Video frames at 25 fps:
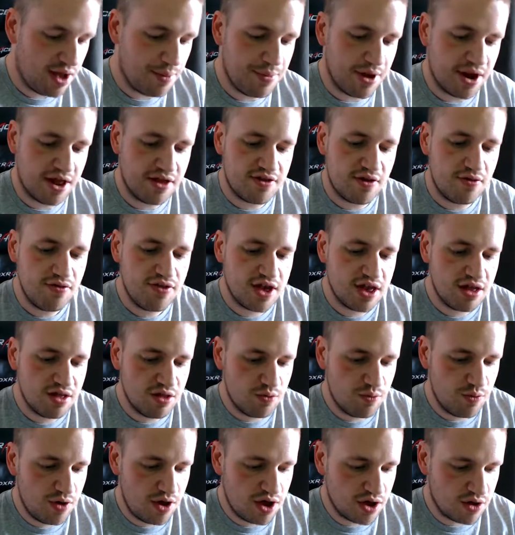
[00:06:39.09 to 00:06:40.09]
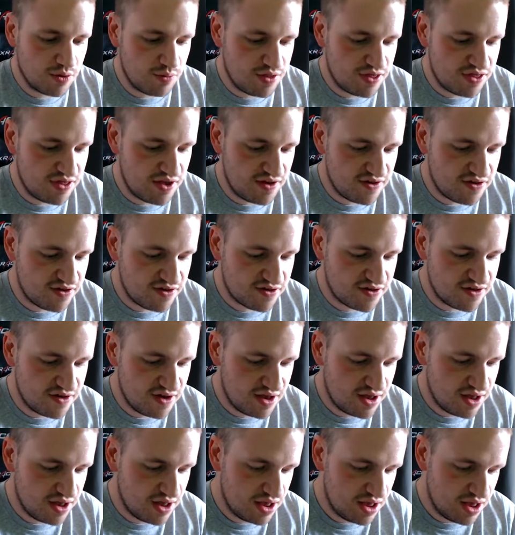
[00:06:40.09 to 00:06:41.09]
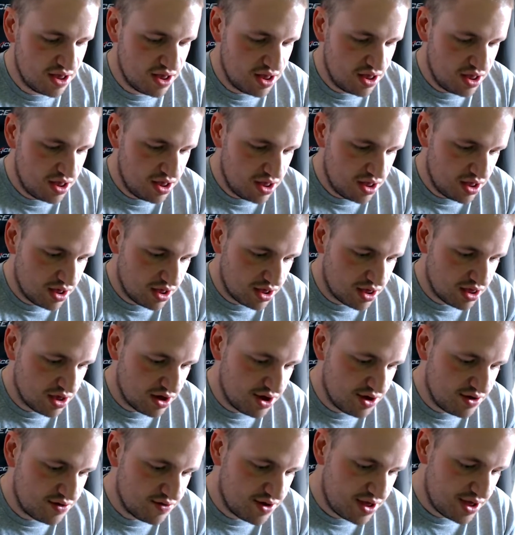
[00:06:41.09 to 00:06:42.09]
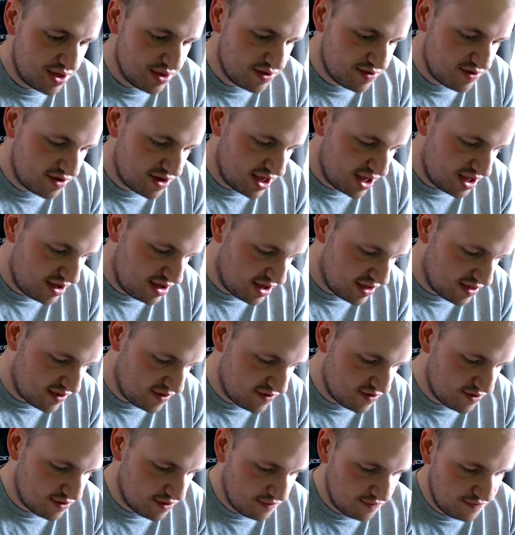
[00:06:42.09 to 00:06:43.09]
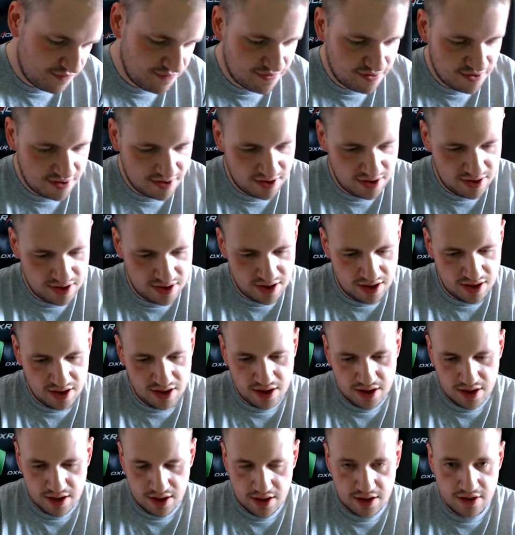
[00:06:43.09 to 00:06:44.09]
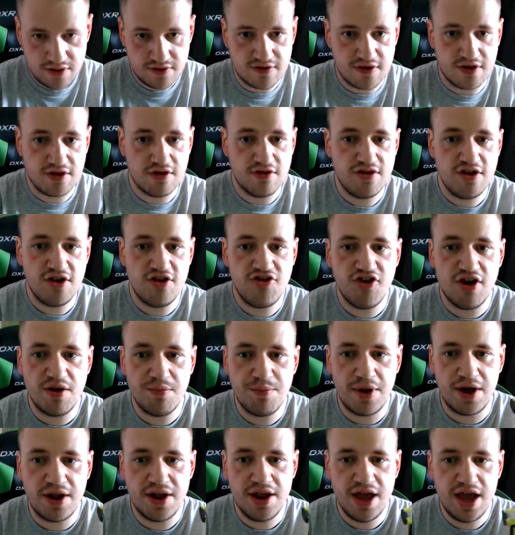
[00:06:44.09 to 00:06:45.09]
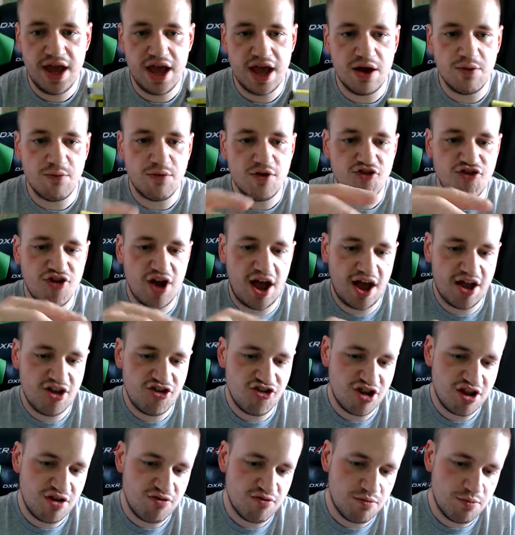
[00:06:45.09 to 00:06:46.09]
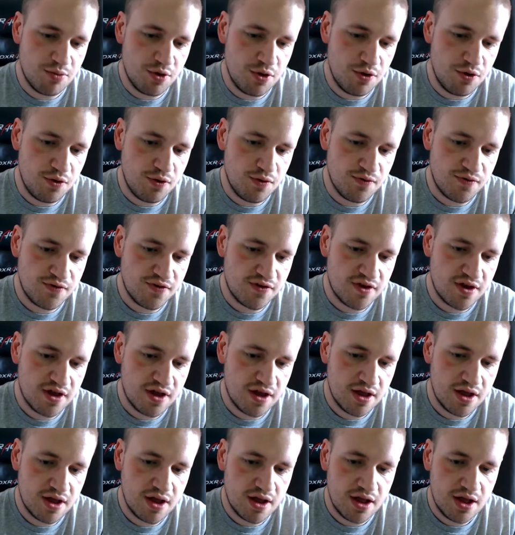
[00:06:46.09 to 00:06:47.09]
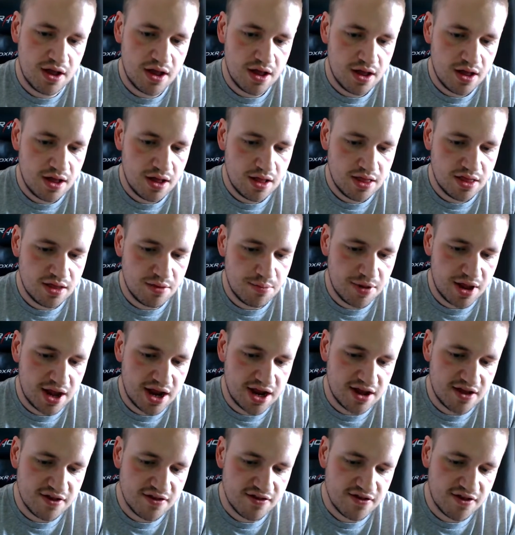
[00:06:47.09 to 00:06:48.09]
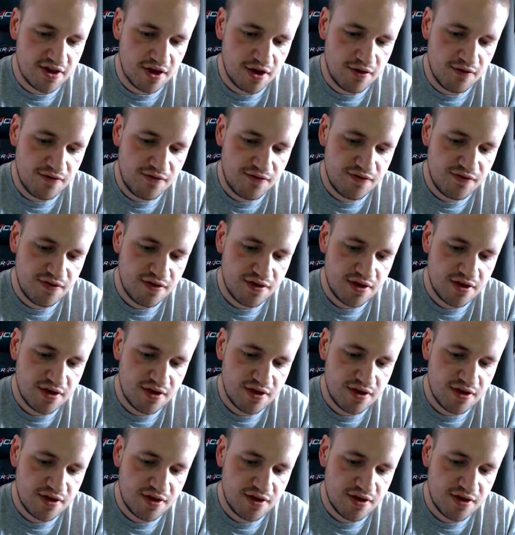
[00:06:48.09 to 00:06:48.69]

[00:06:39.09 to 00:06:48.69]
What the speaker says: But I don't think it'll work with this guide on it. I don't know how you get this off. So you've got the eject button here, which actually removes the blade itself.